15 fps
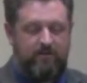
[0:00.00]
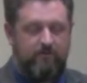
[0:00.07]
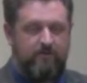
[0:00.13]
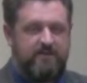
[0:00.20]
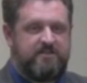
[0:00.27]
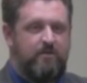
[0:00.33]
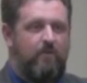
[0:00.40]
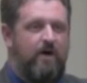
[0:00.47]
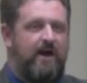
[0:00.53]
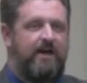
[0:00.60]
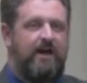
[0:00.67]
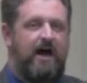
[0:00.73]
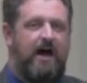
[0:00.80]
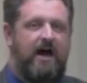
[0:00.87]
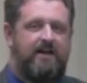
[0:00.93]
The reason why
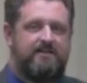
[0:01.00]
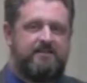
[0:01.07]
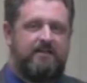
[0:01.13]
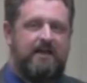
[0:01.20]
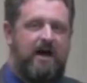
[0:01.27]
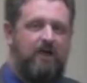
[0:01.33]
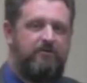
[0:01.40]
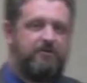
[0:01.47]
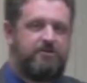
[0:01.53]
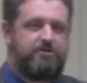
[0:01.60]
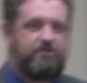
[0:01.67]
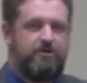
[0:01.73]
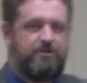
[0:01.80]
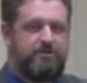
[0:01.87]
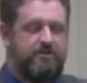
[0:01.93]
God has allowed this
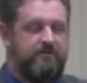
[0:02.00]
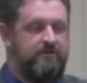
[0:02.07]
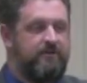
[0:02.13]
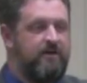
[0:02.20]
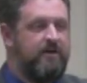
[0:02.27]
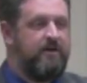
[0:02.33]
church to